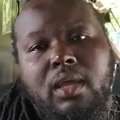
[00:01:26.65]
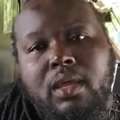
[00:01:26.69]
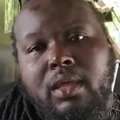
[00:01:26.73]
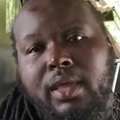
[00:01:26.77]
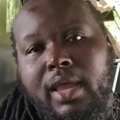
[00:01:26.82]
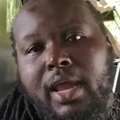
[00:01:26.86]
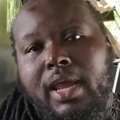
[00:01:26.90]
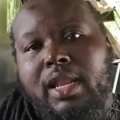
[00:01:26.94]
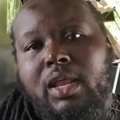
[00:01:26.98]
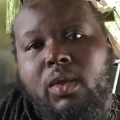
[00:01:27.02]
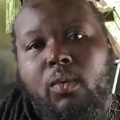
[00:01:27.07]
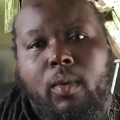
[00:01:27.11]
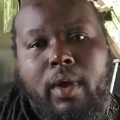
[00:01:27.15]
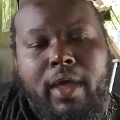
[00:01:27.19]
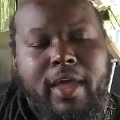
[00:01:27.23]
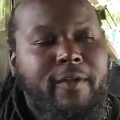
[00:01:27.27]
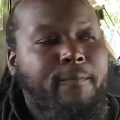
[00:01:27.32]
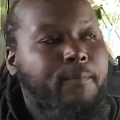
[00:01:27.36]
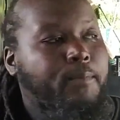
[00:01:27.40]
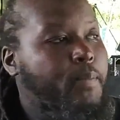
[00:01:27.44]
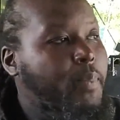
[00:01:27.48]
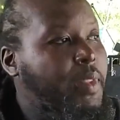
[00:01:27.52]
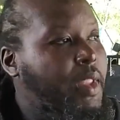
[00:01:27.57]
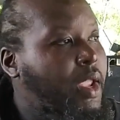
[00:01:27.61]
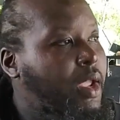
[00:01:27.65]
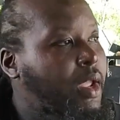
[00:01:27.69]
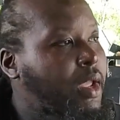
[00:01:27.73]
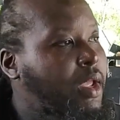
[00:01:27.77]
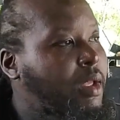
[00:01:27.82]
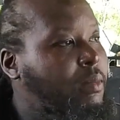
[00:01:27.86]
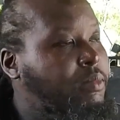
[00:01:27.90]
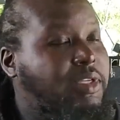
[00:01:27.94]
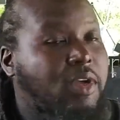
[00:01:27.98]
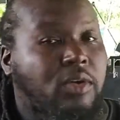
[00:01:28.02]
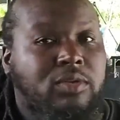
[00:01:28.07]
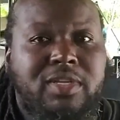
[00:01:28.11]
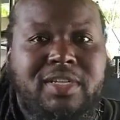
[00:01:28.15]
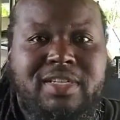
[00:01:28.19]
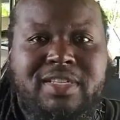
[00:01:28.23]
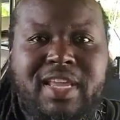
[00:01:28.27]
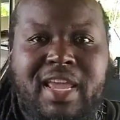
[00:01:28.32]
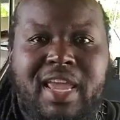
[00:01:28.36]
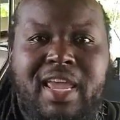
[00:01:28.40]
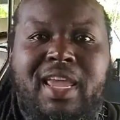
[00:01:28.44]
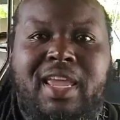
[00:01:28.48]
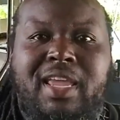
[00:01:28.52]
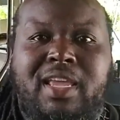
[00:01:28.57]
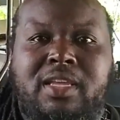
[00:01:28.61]
Anyway, so
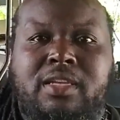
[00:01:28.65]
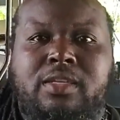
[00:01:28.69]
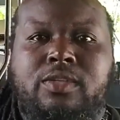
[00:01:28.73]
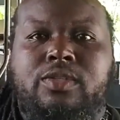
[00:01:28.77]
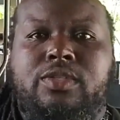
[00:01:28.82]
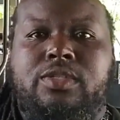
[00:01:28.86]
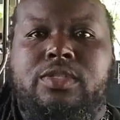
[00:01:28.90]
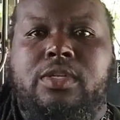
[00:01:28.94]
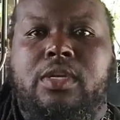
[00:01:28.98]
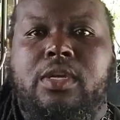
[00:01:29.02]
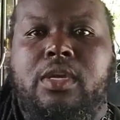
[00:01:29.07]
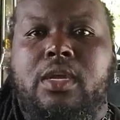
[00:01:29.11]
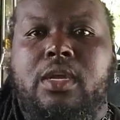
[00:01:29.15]
today's